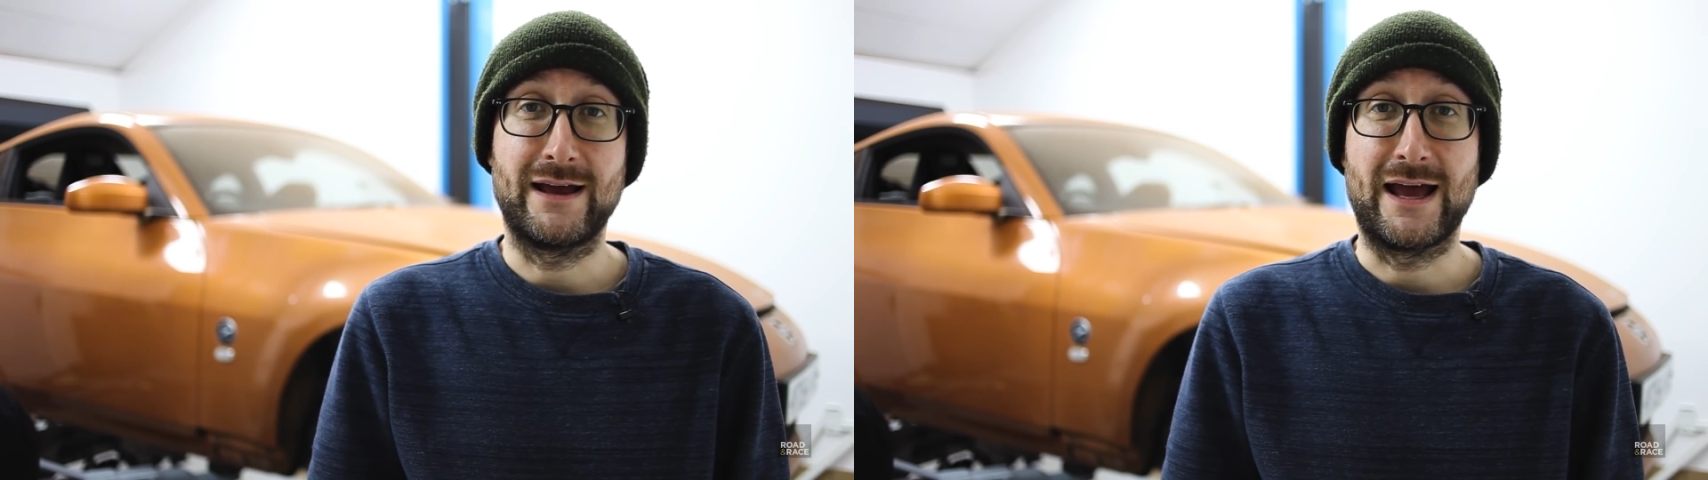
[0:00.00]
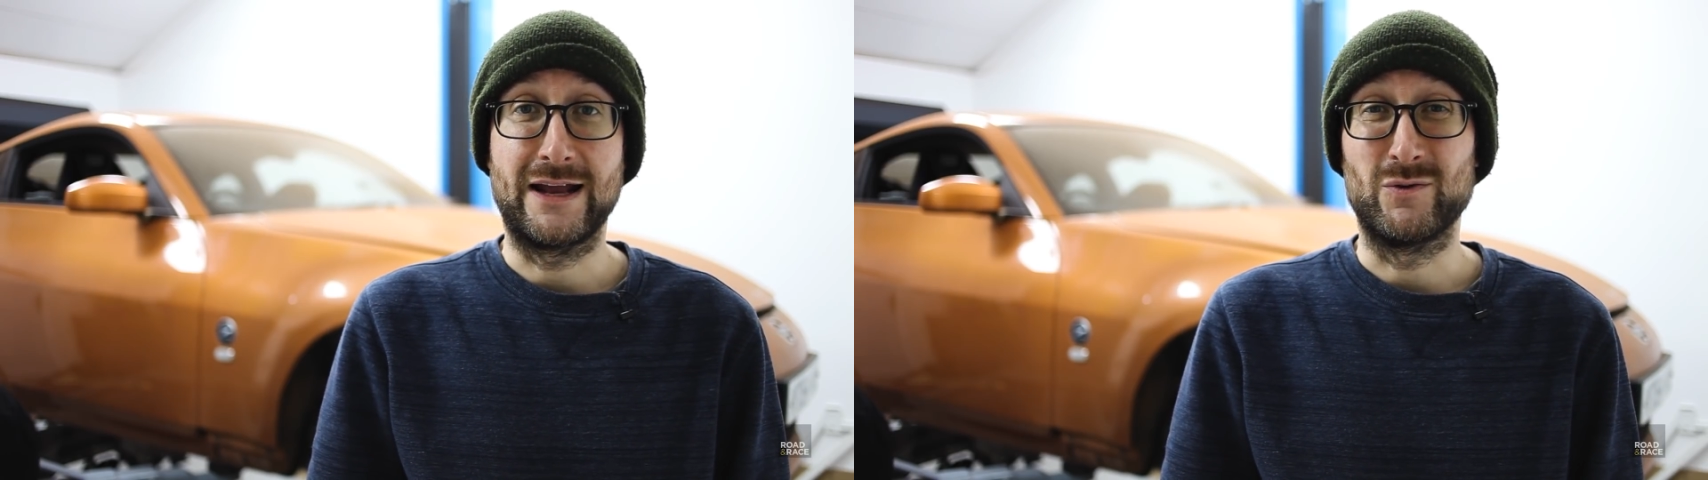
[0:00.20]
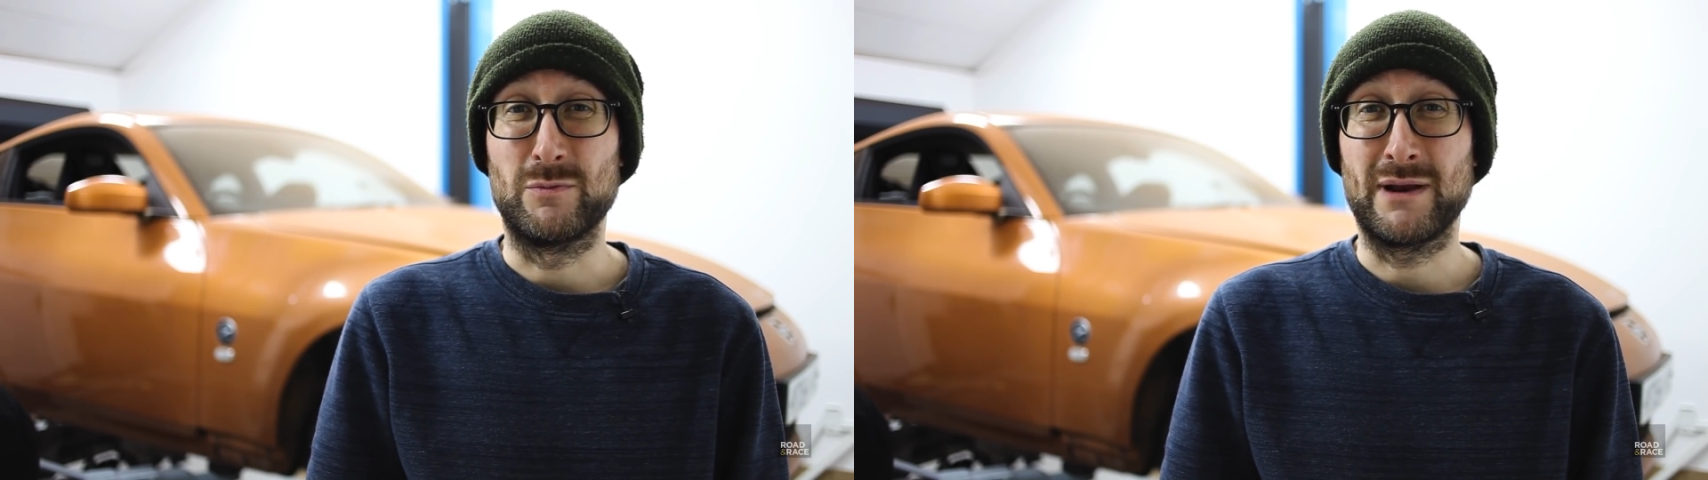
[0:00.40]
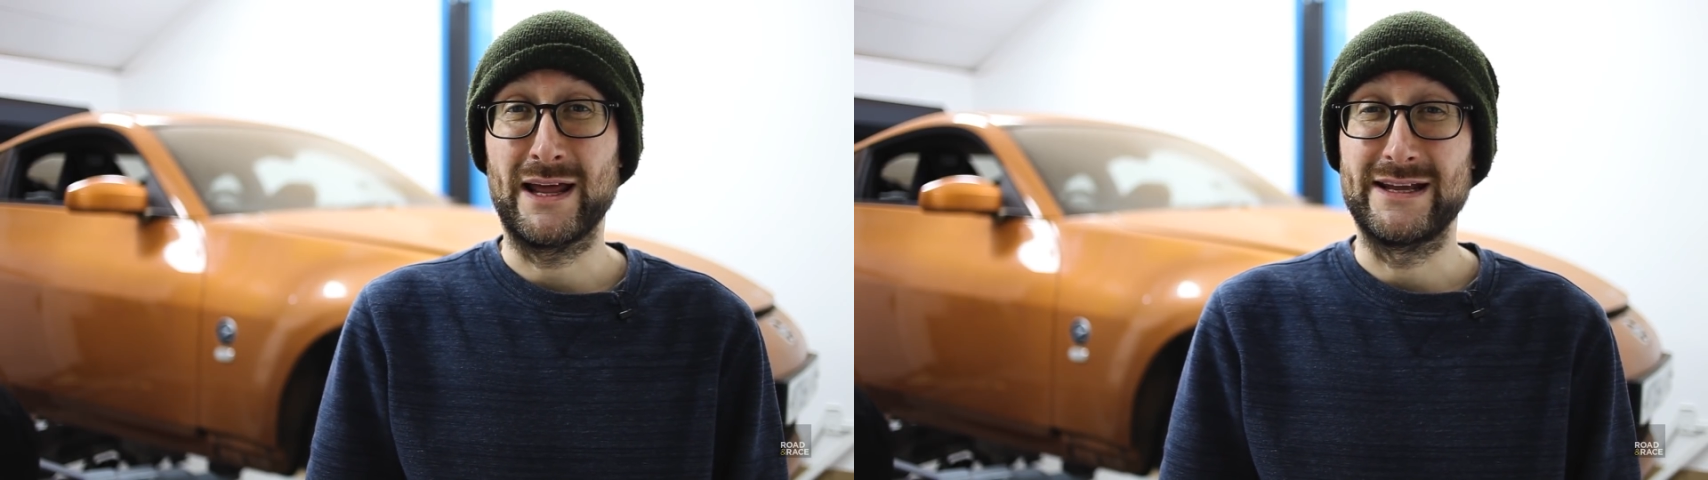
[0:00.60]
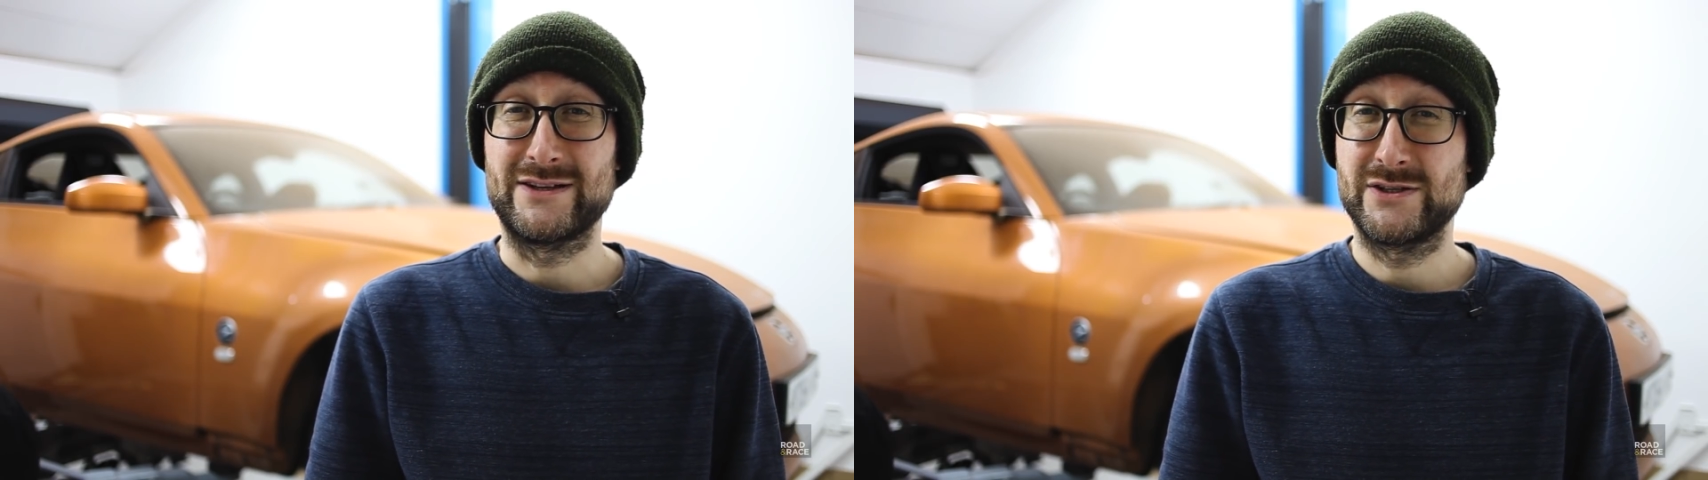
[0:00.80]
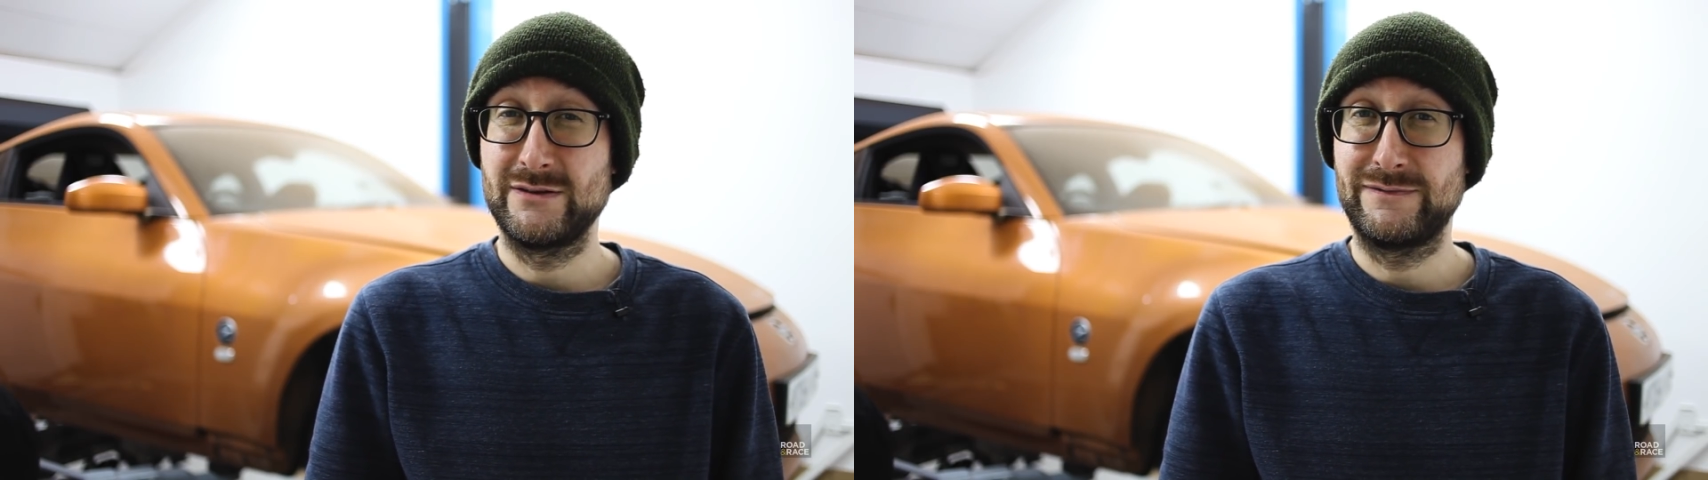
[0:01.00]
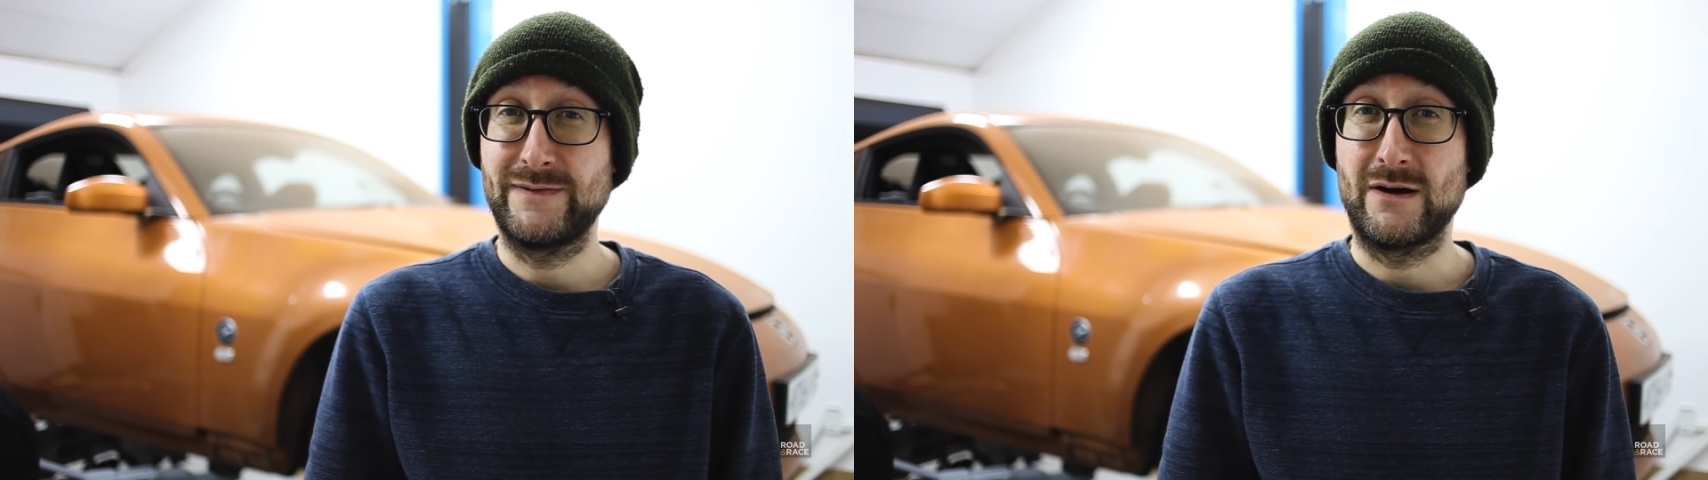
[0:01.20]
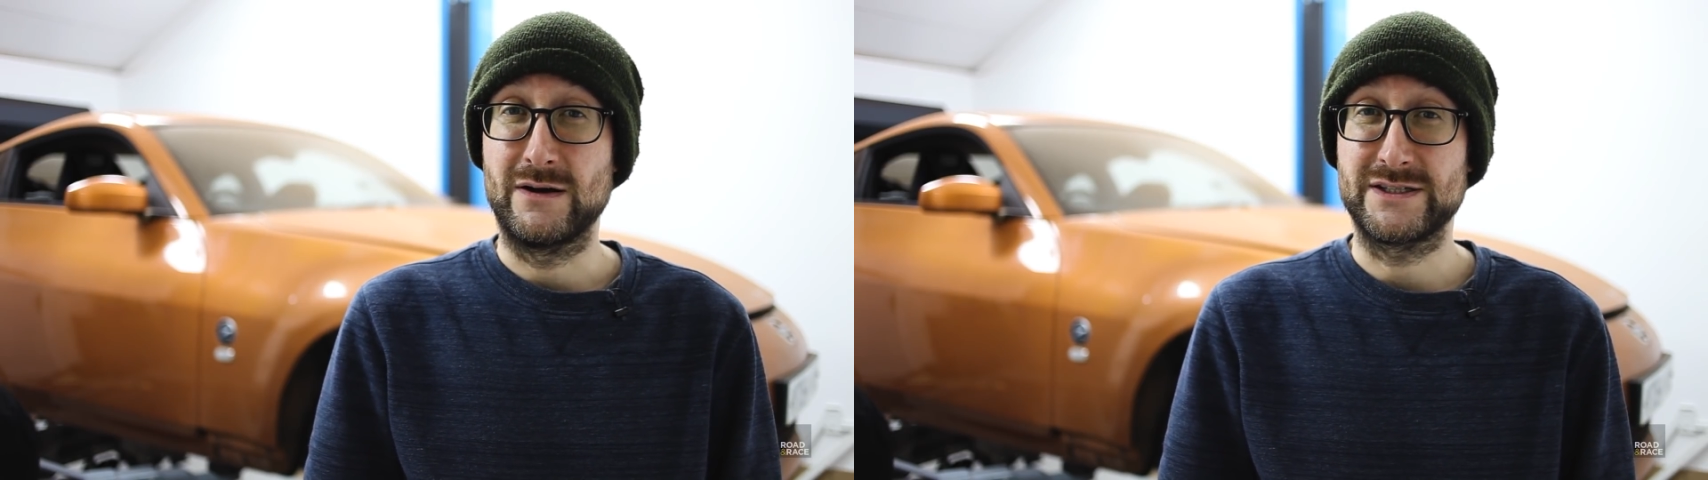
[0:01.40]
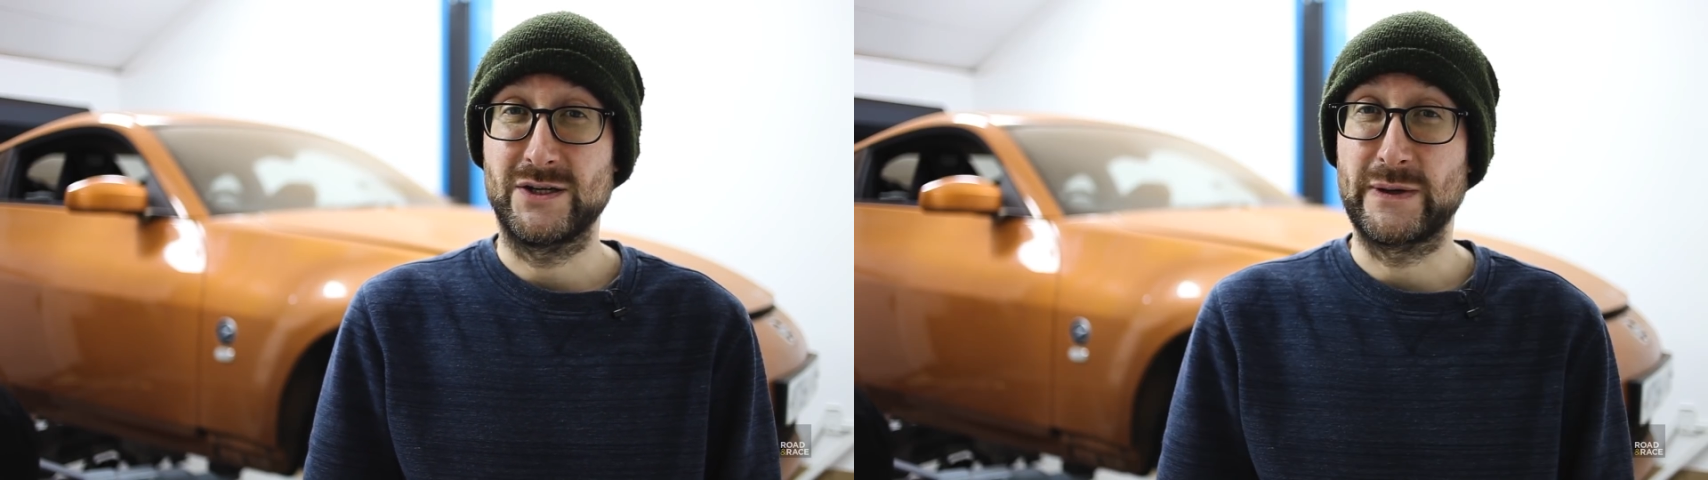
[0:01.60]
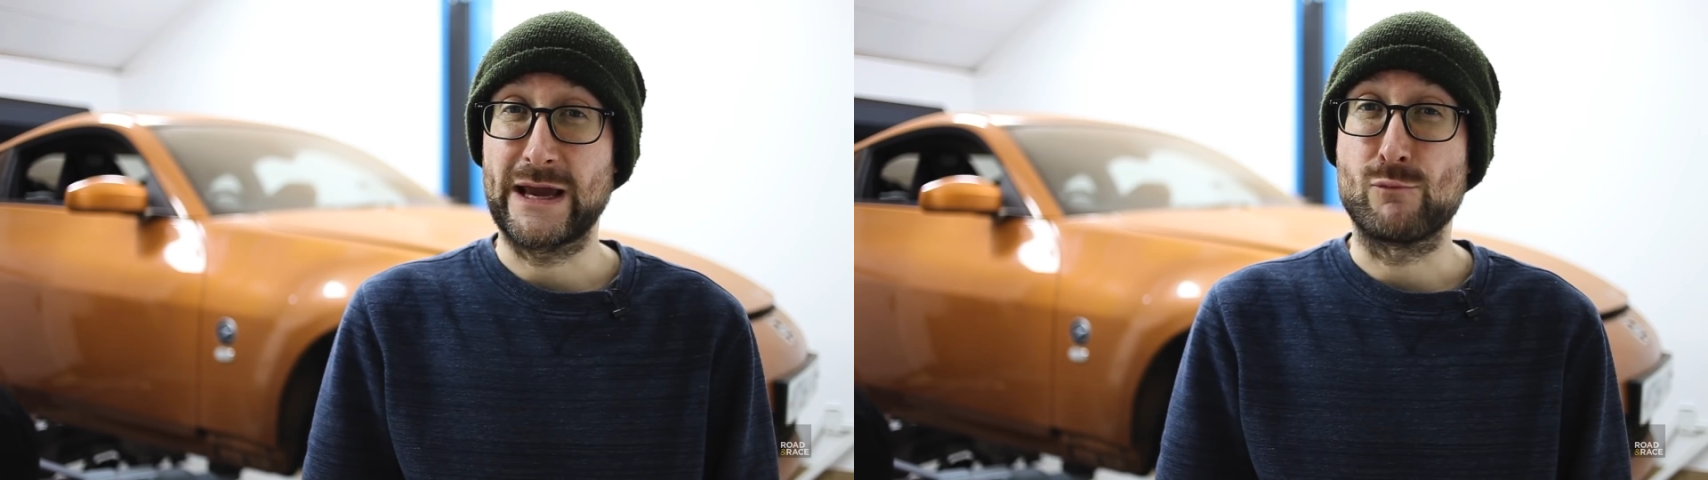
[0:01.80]
and it will plate too fast
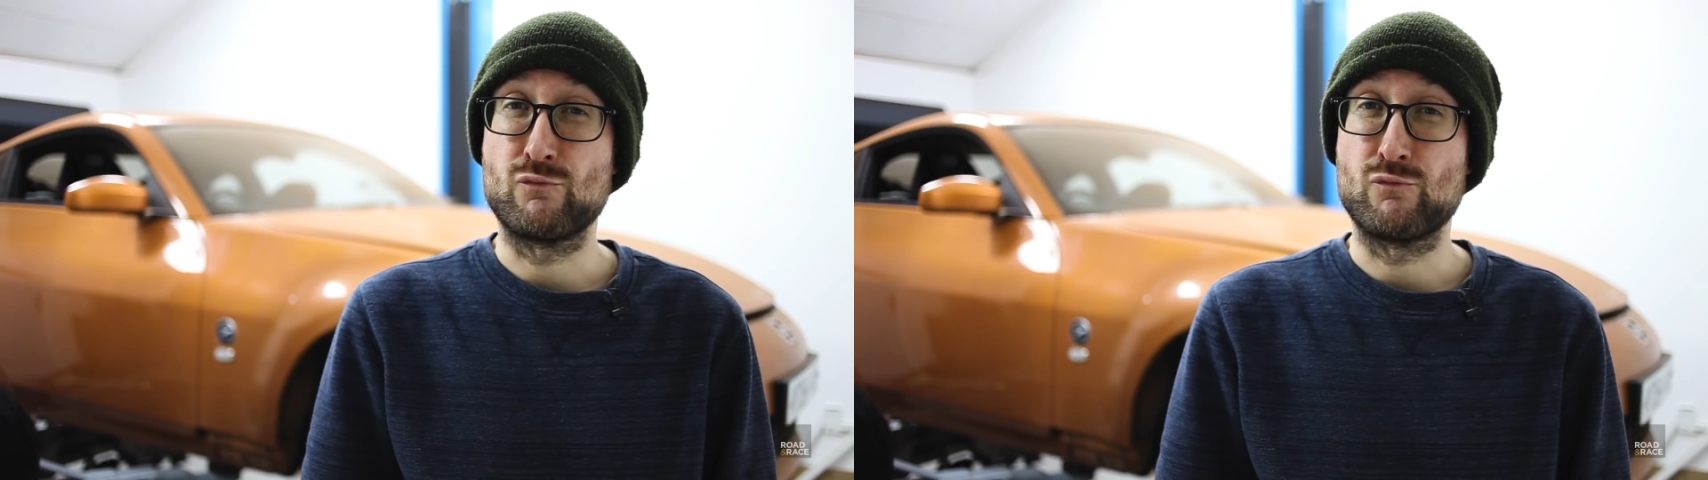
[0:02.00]
and you get a